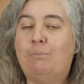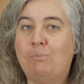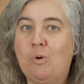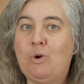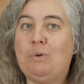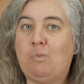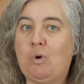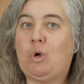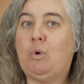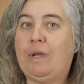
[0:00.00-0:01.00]
more and
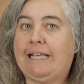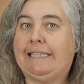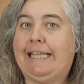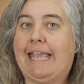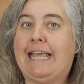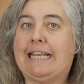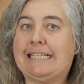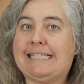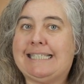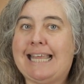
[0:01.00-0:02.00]
more quickly and
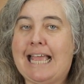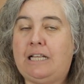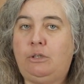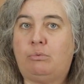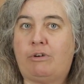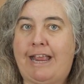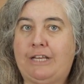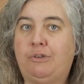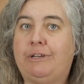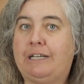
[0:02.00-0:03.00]

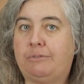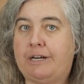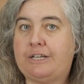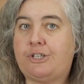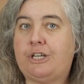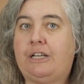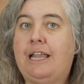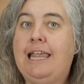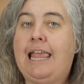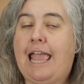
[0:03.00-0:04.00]
accelerate your integration
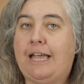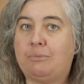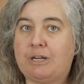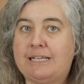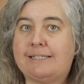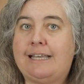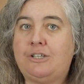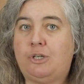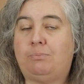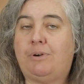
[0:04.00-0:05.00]
and
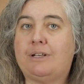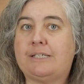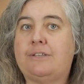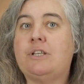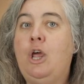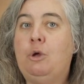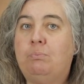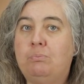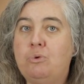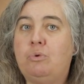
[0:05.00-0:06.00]
reascension process
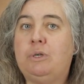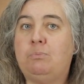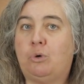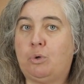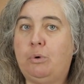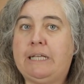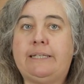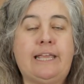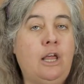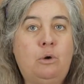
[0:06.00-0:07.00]
more and more
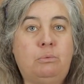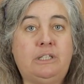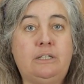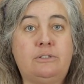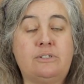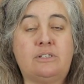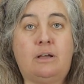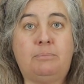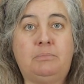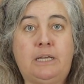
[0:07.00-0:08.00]
quickly, well, you'll
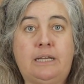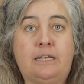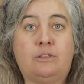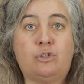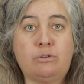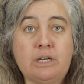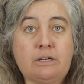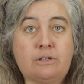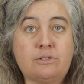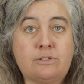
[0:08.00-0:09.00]
stop needing the
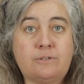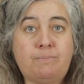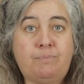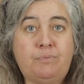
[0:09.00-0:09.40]
triggers.